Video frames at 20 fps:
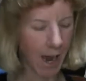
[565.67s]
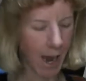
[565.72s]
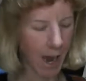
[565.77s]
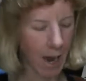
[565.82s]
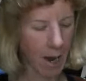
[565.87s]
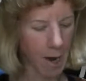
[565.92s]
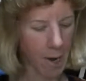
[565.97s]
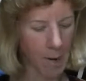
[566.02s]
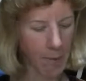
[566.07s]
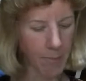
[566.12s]

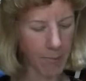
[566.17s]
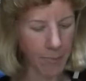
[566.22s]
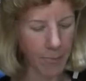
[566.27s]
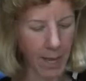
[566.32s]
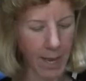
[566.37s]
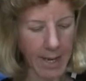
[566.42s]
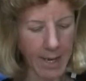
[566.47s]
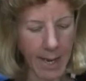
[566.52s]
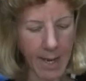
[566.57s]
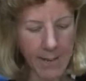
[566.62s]

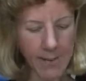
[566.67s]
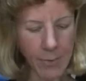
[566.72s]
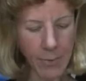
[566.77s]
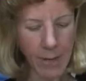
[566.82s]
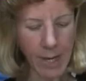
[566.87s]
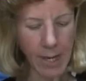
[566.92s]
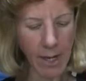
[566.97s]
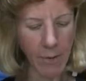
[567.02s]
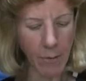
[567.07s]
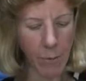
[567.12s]
And next
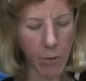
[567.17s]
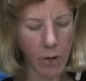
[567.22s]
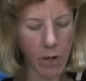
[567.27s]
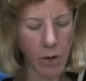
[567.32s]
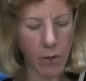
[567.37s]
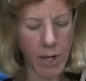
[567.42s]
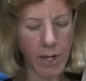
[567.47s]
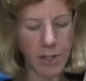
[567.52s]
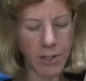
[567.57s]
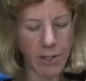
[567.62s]
week we're
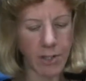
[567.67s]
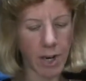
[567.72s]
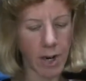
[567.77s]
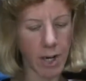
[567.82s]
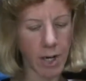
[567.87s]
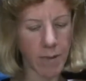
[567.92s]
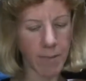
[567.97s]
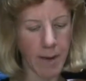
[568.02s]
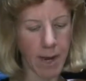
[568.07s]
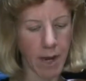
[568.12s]
going to
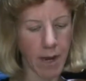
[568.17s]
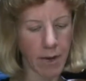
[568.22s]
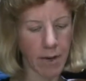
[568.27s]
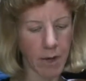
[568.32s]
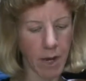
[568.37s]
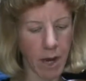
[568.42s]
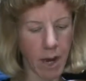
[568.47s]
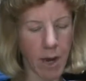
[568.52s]
talking about,